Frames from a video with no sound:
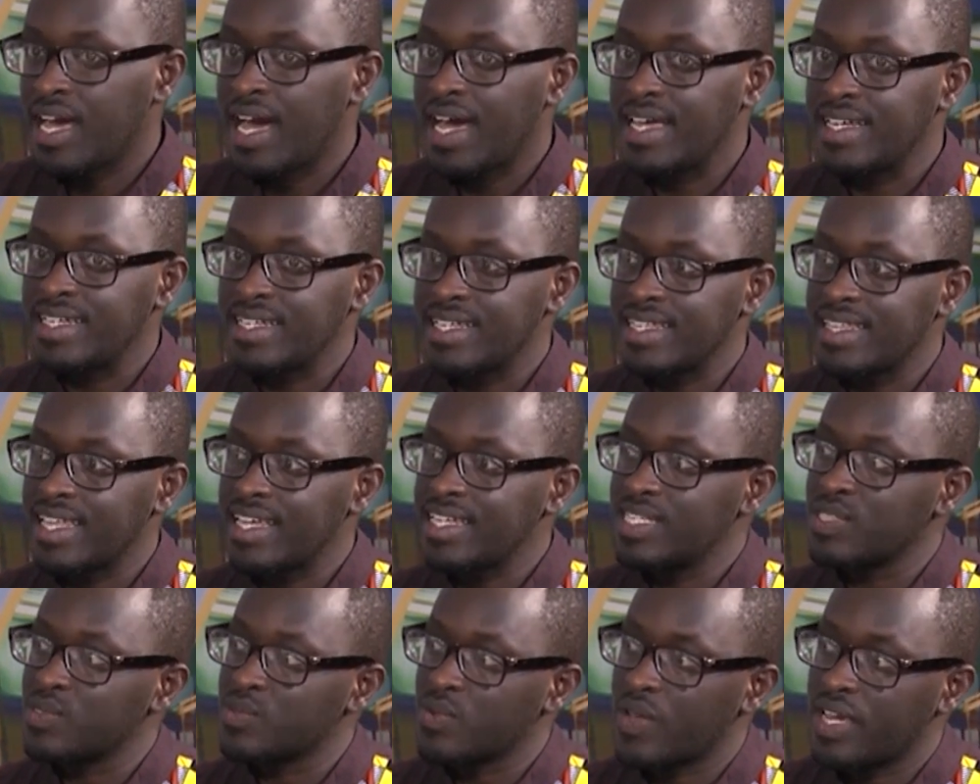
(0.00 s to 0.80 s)
And
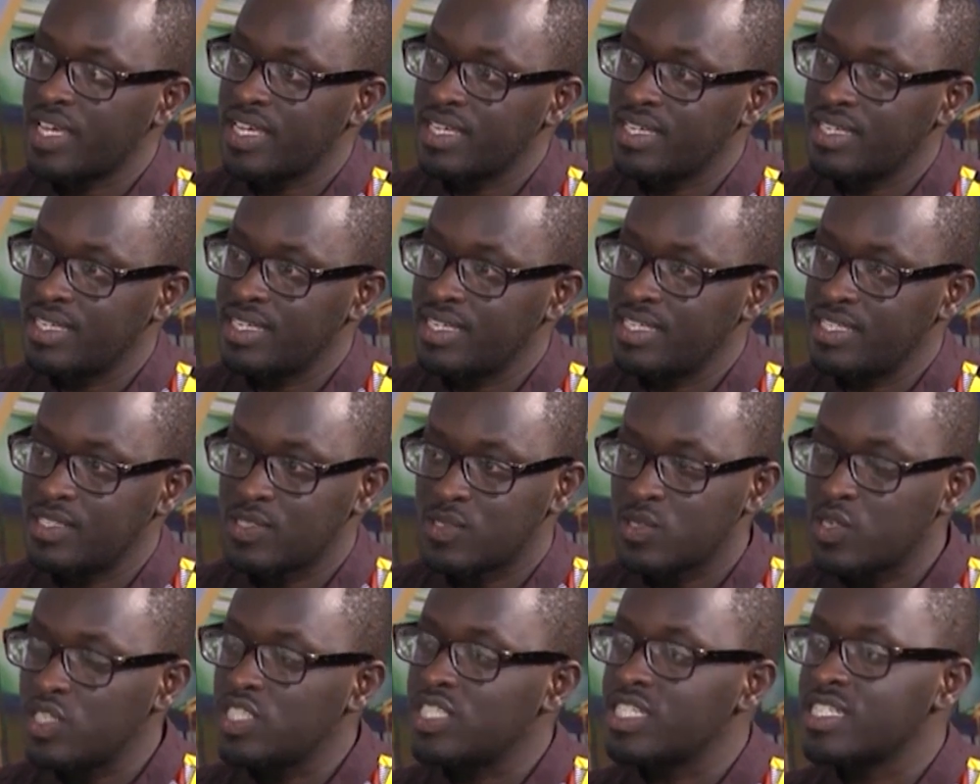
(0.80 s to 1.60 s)
that is why it
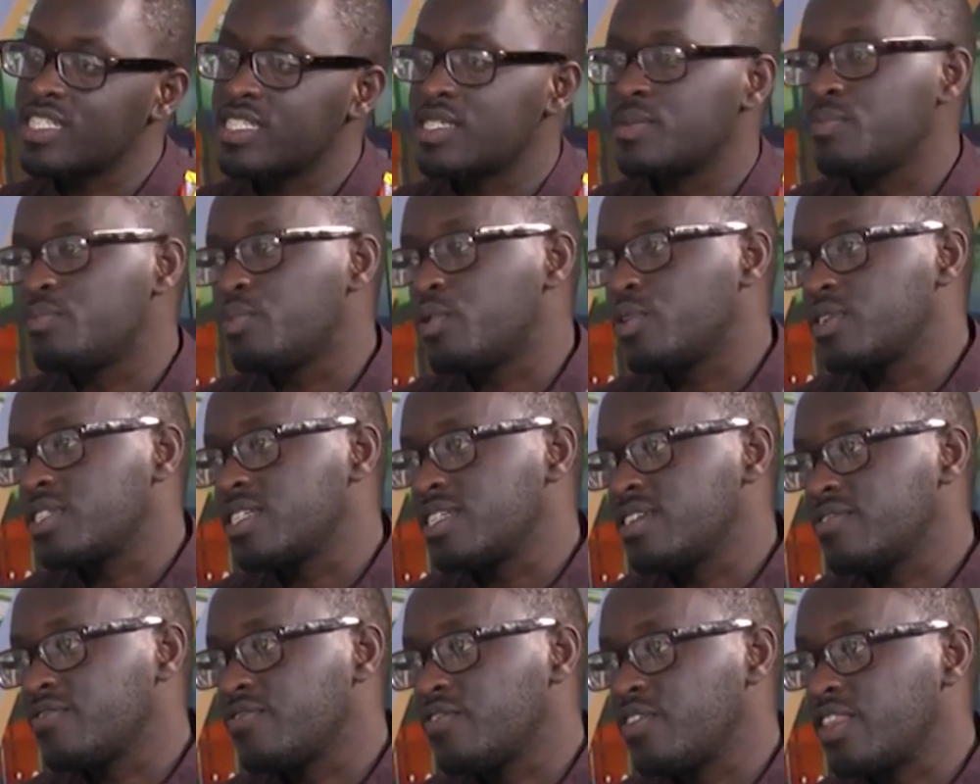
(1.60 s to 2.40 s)
is not just
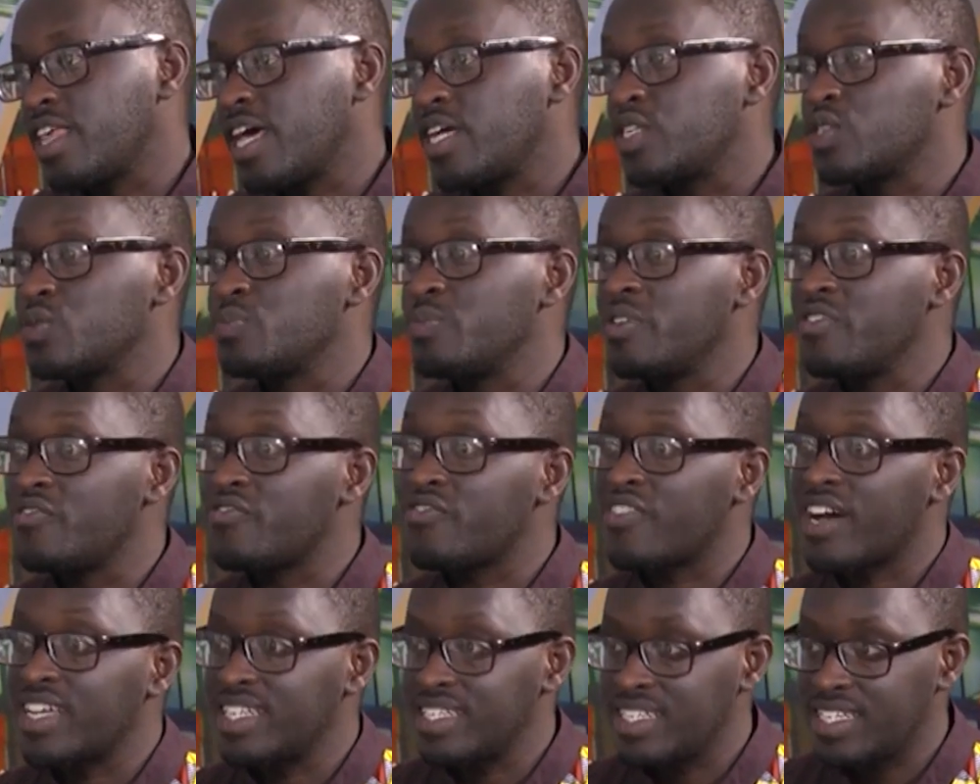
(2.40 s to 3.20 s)
important for there to be
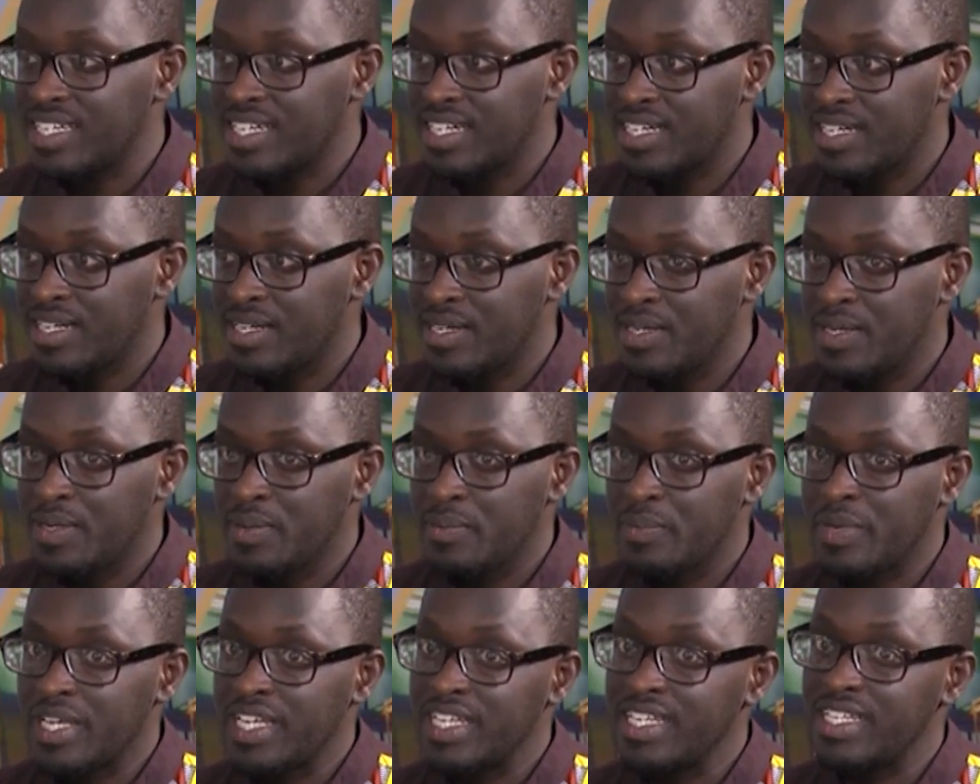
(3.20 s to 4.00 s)
funding,
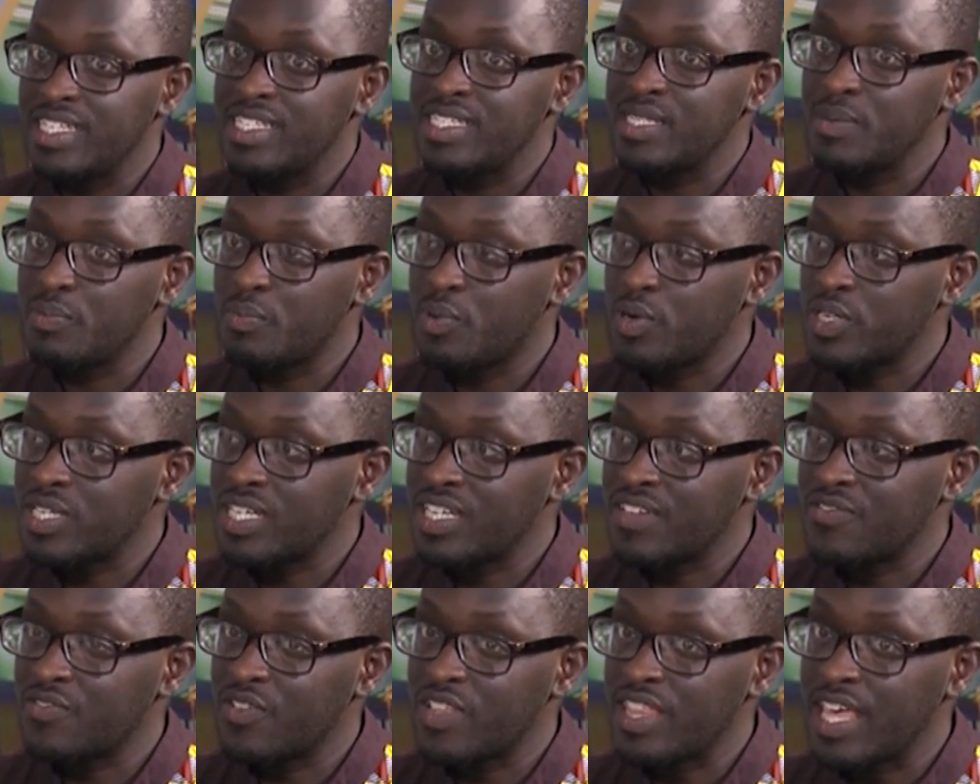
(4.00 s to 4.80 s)
but it is
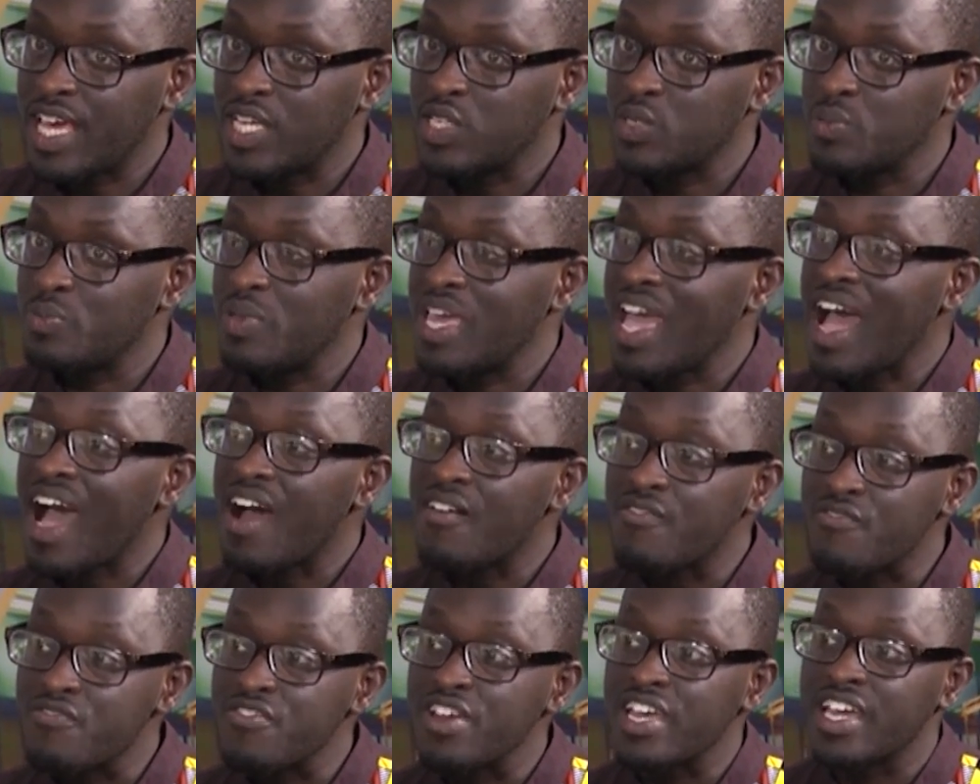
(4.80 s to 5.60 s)
important for there to be
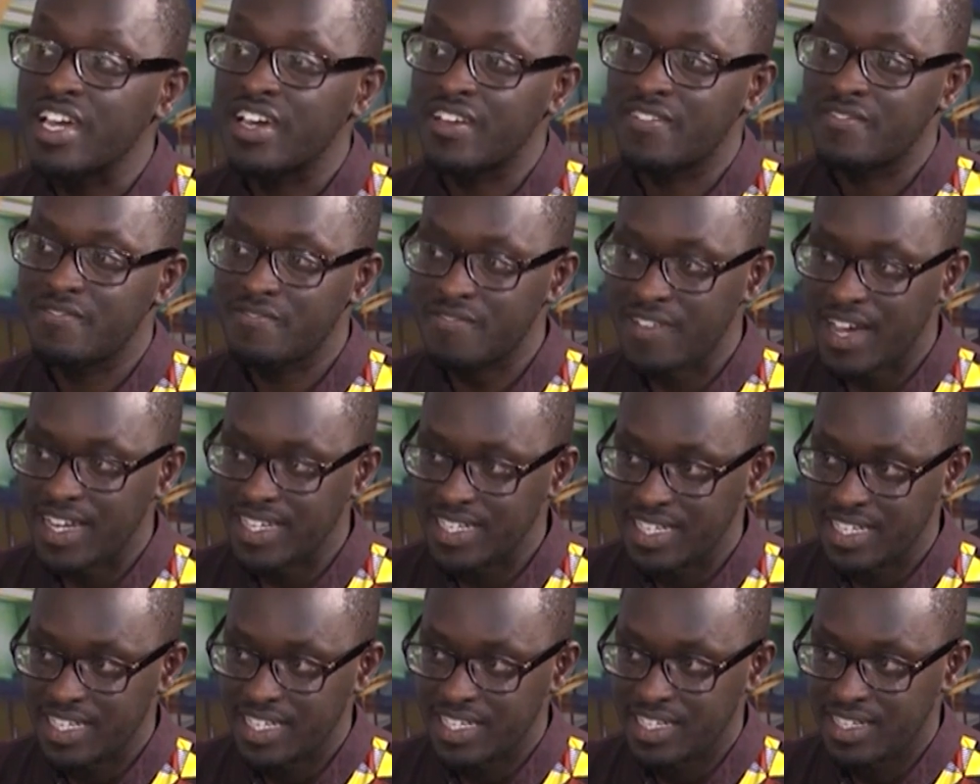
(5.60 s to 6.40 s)
African
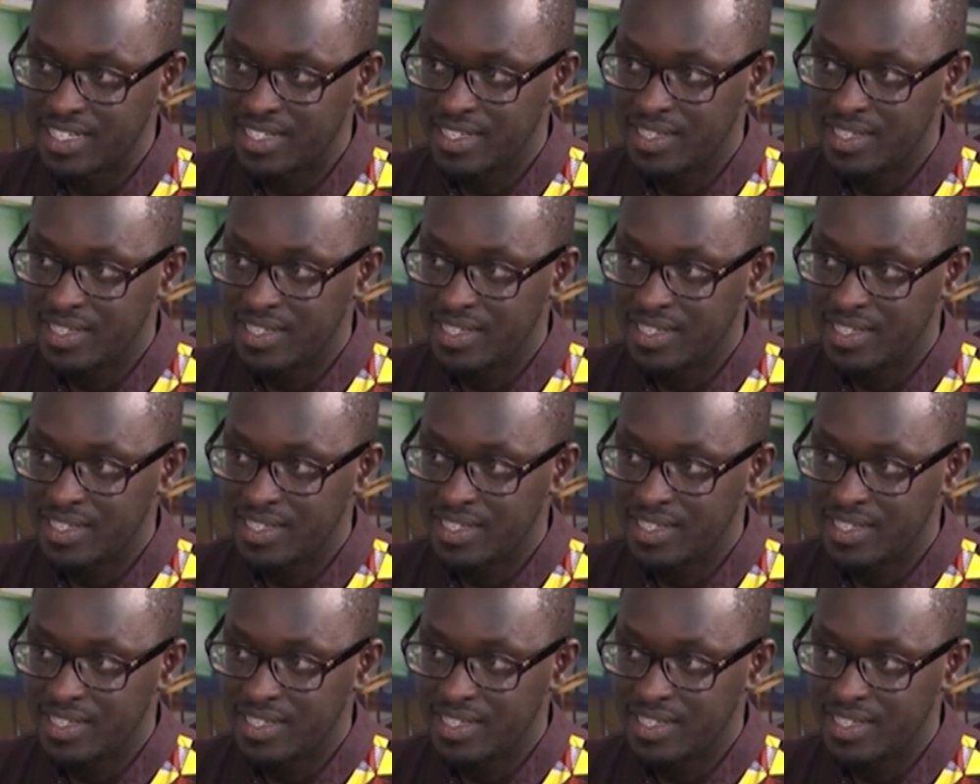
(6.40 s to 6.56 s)
funding.